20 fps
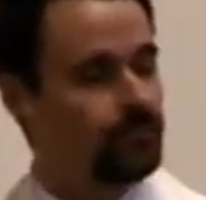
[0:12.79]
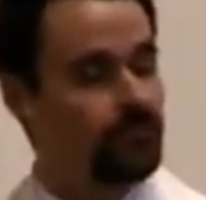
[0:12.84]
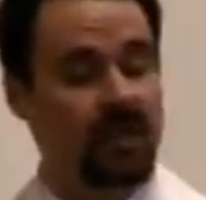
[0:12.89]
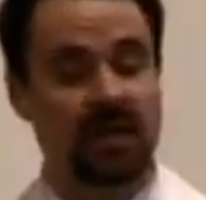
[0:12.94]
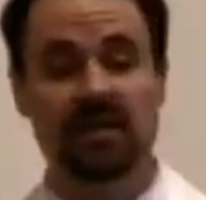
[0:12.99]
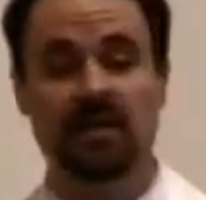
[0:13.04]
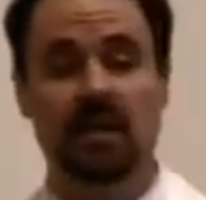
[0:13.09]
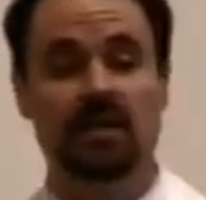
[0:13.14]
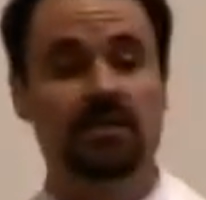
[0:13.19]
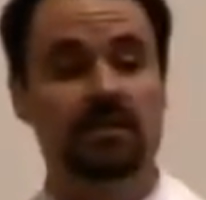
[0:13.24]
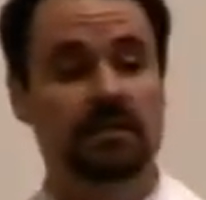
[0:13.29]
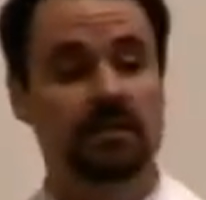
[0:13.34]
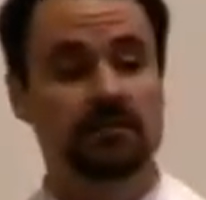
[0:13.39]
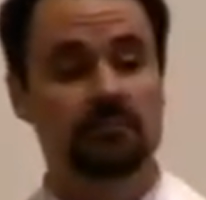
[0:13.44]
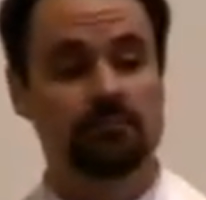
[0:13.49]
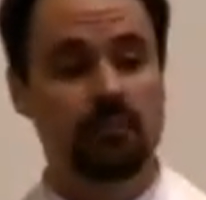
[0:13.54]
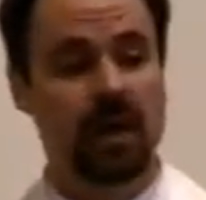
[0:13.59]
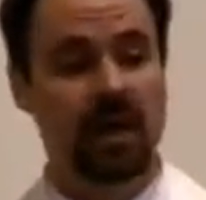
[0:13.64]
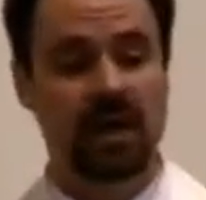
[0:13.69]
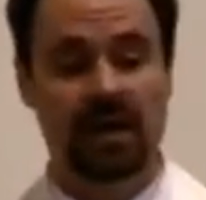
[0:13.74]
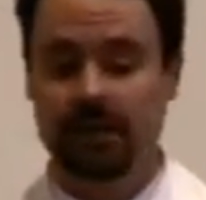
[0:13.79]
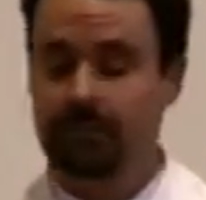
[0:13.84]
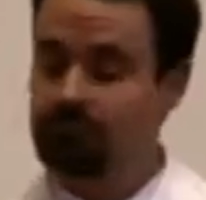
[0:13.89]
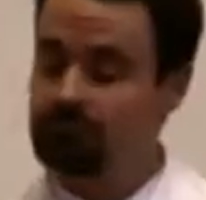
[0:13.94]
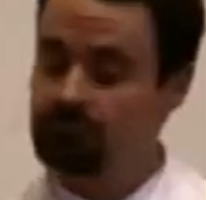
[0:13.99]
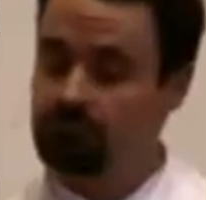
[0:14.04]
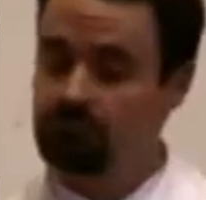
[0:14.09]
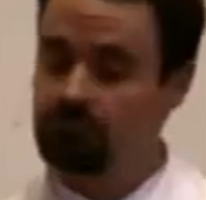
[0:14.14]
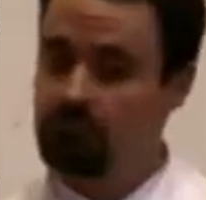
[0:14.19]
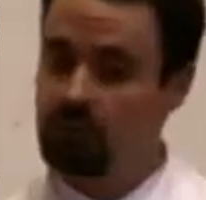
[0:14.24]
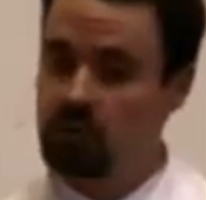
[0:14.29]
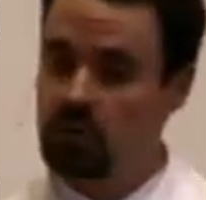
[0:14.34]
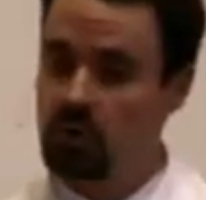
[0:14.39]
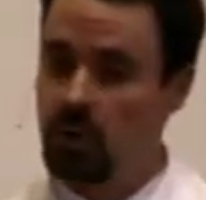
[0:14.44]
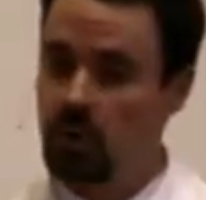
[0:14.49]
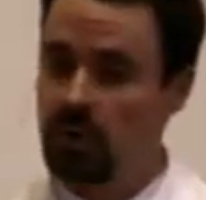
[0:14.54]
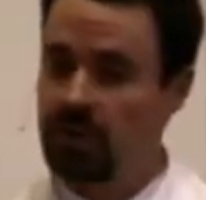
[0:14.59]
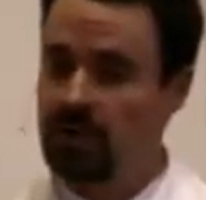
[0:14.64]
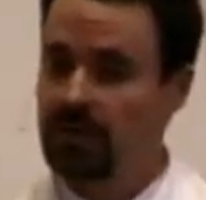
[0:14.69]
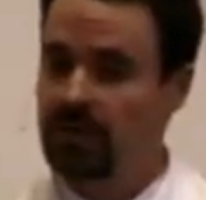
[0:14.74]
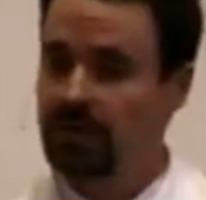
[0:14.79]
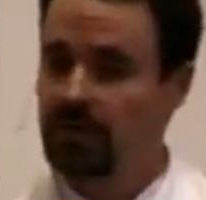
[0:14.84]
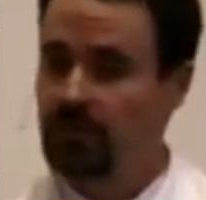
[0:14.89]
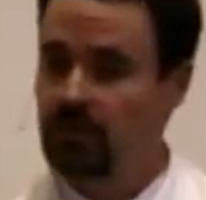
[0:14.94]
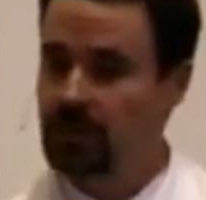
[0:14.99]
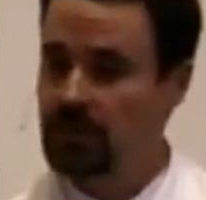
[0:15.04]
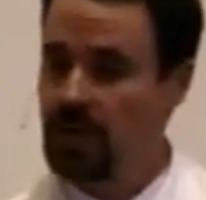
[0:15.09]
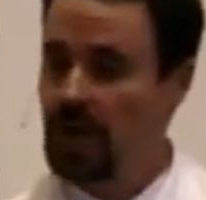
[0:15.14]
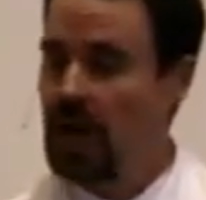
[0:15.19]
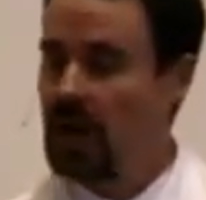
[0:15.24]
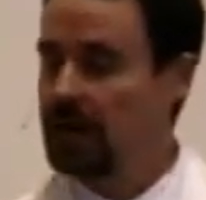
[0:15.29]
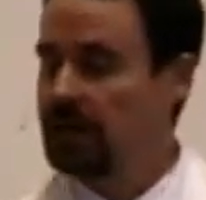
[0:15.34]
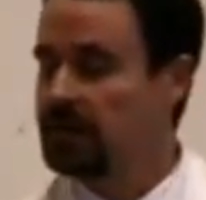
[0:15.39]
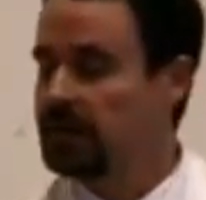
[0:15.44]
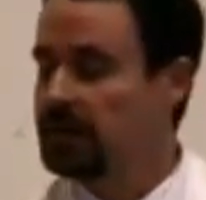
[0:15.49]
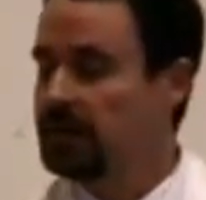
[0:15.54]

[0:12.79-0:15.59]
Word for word: He does it by showing us God.